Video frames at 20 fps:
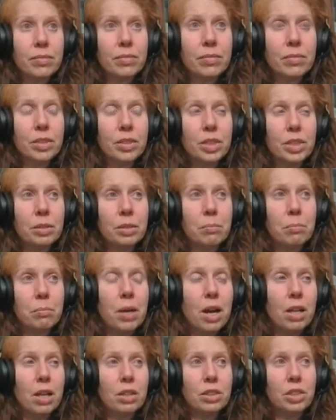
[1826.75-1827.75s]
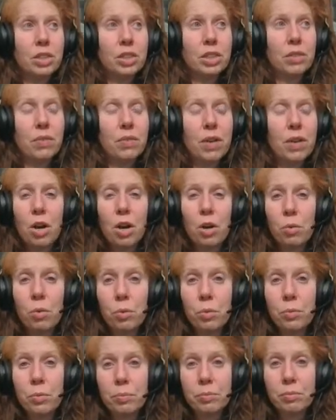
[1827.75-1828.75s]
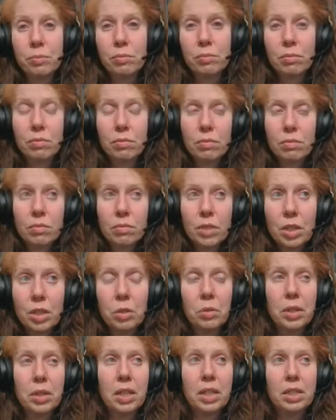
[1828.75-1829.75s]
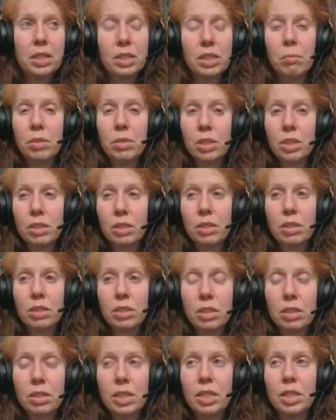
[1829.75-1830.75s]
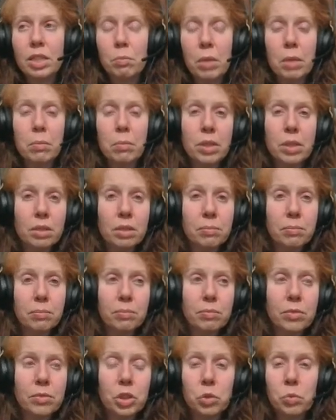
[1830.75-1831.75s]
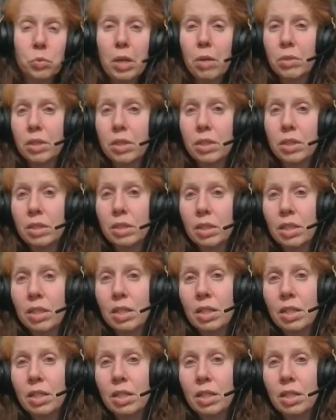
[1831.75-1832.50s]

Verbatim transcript: symbology of how the United States, States might be surrounded.